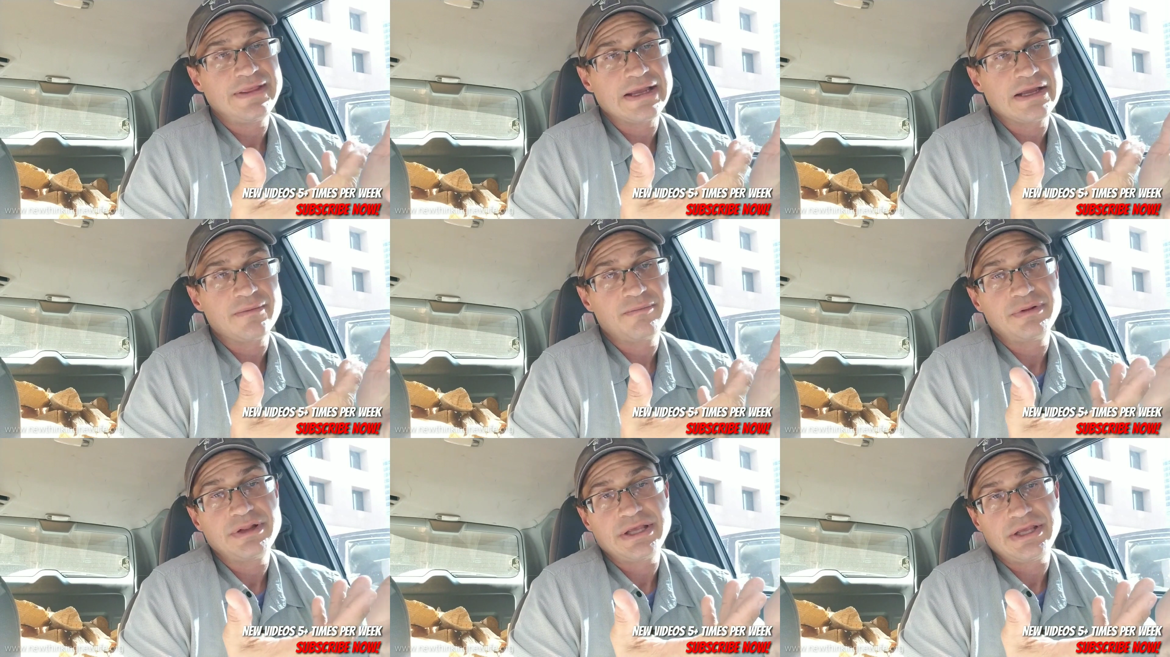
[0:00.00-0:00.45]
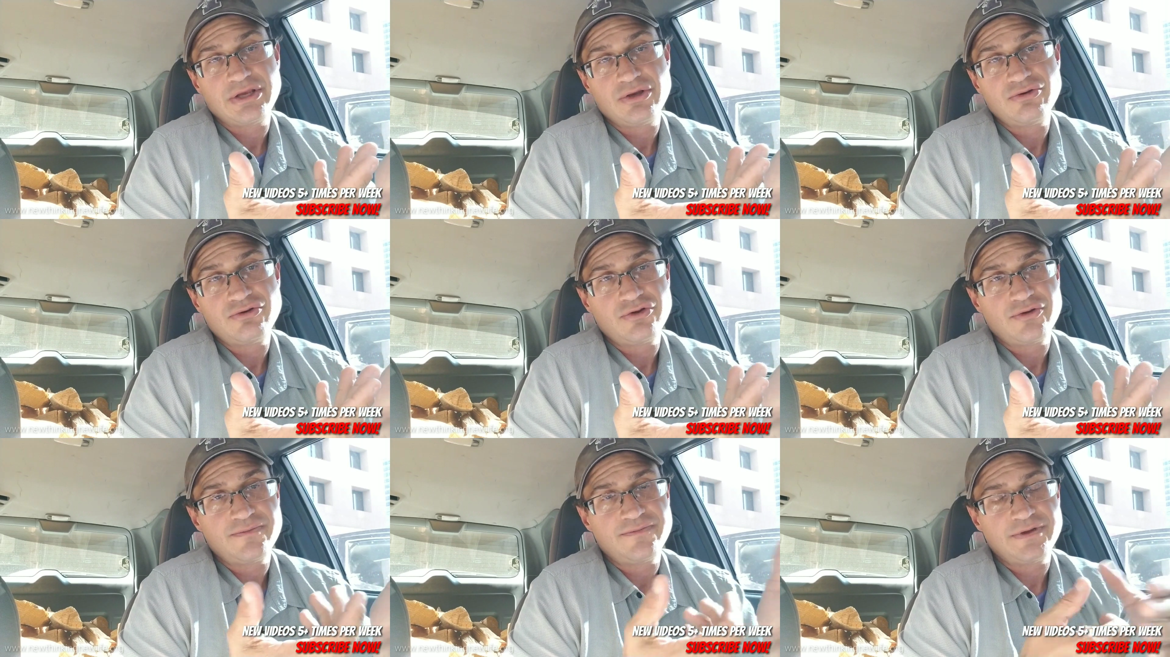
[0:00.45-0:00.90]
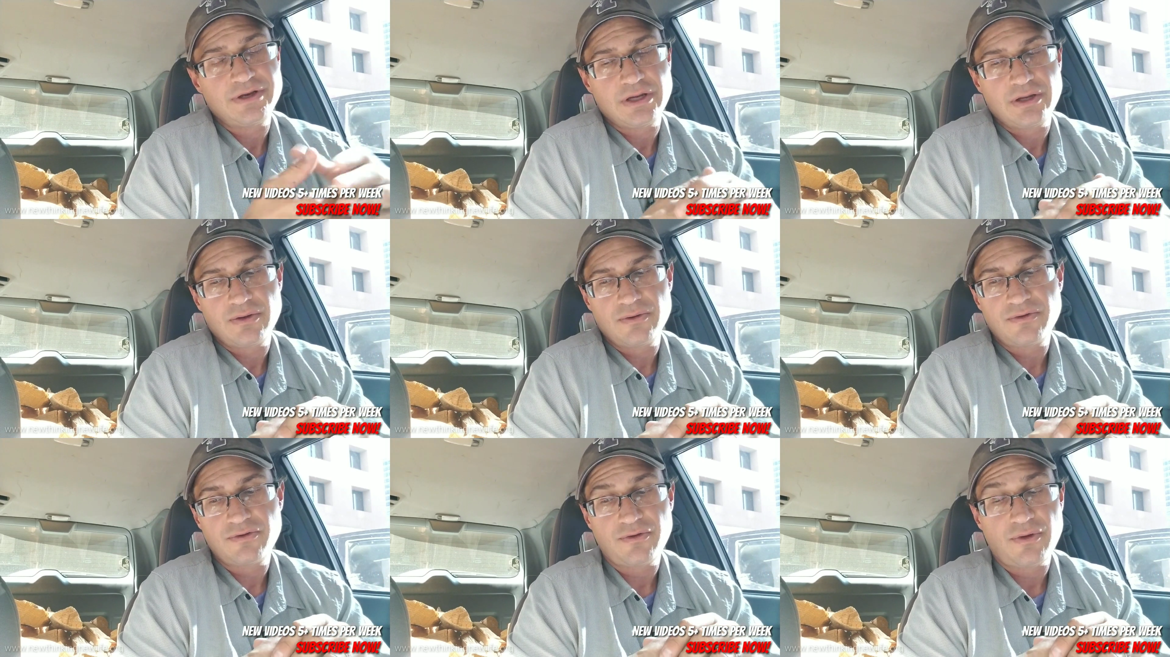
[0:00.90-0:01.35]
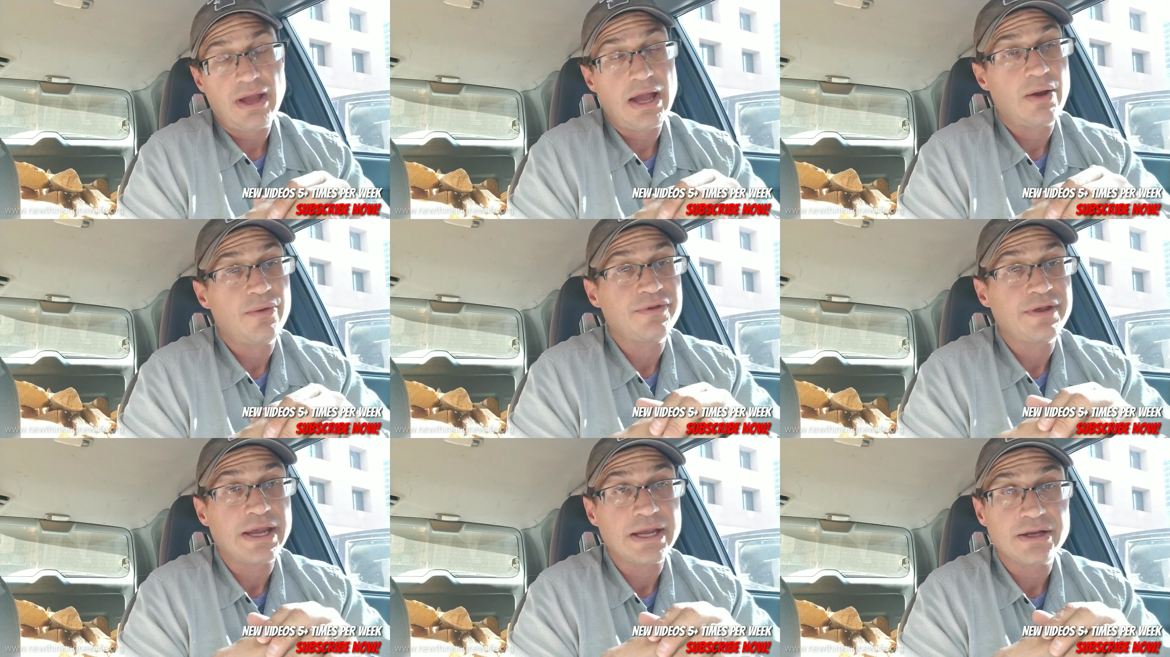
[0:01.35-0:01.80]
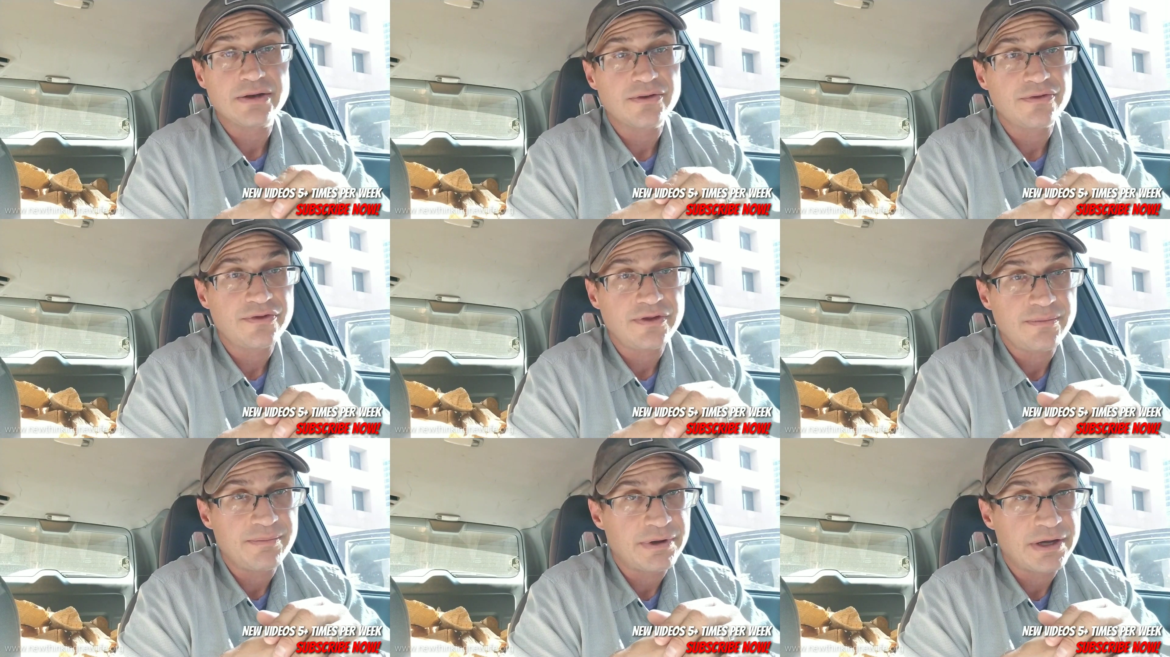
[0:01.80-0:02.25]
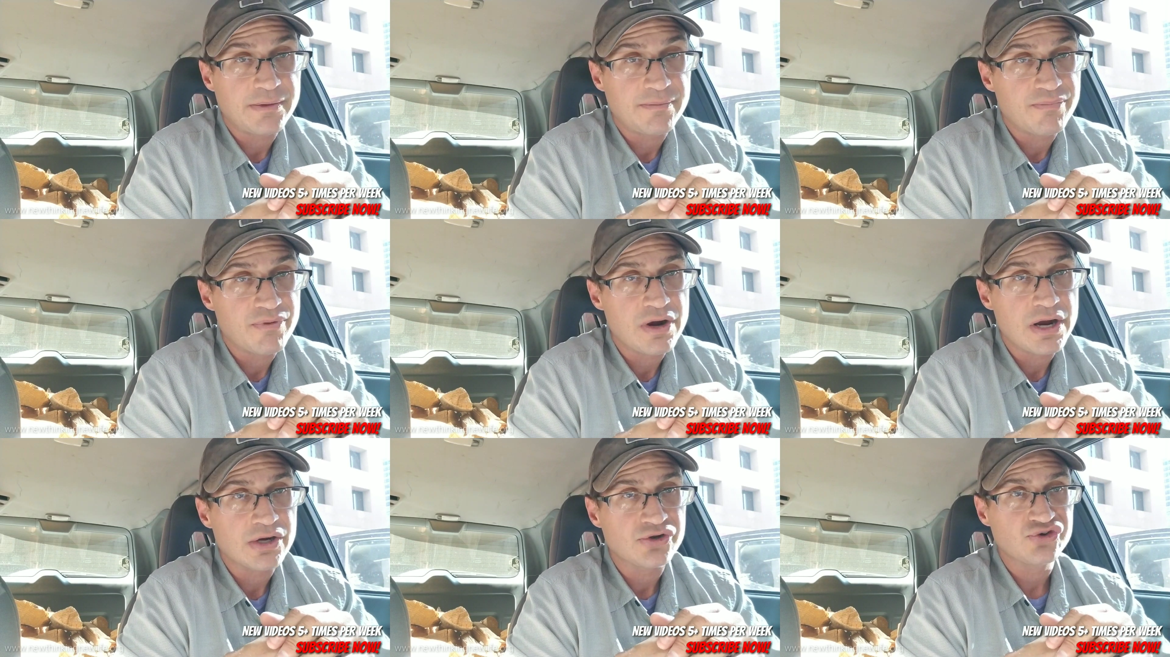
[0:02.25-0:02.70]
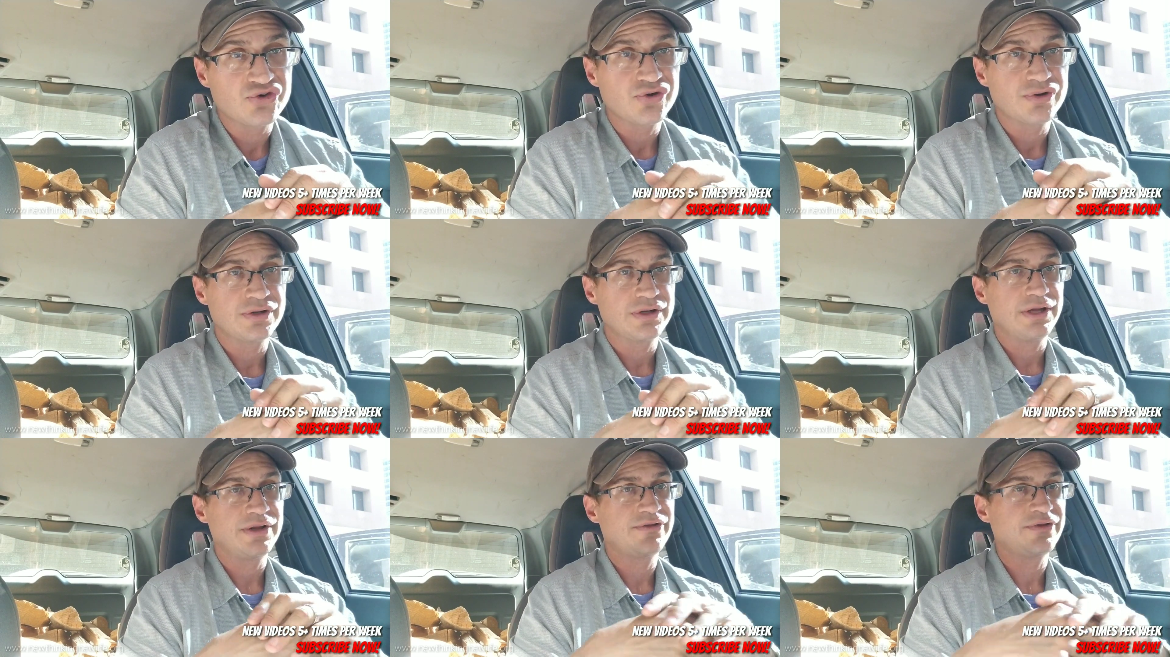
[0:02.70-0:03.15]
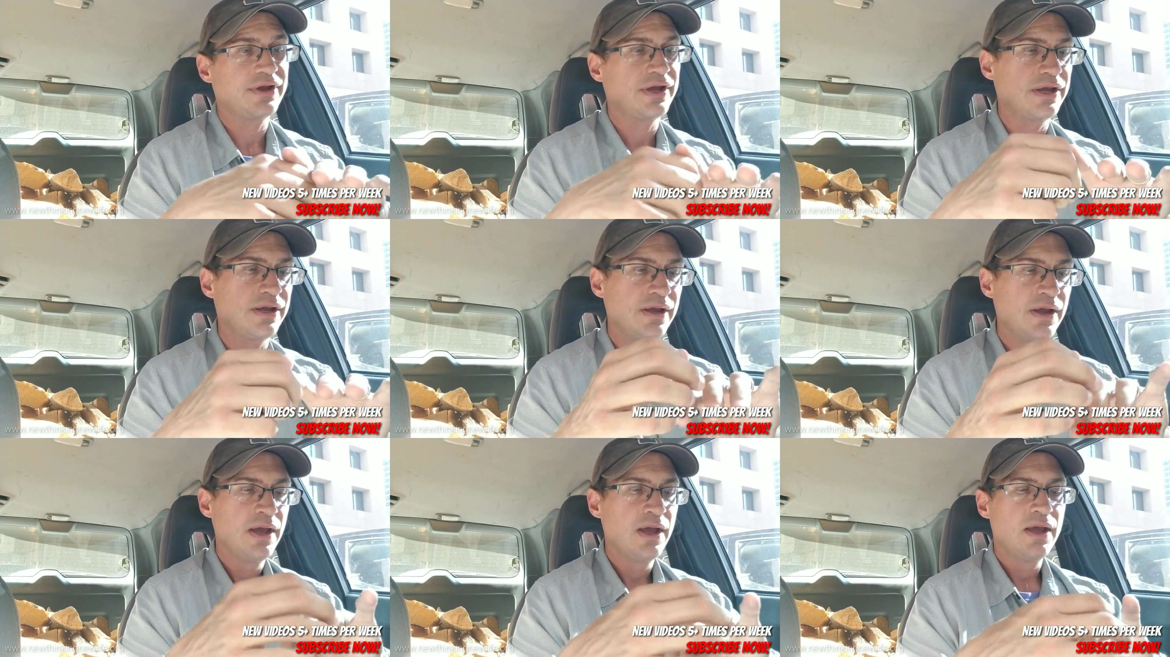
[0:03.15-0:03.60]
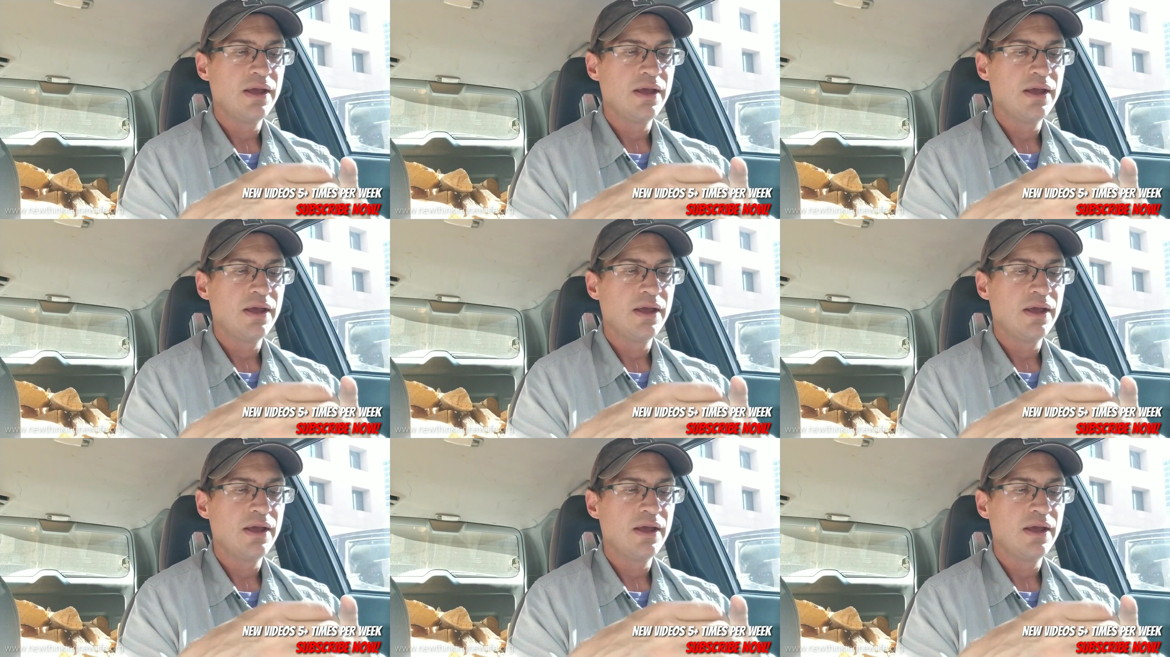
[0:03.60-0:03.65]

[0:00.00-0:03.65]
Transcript: that can play YouTube videos. So how was I going to see Bob Proctor unless I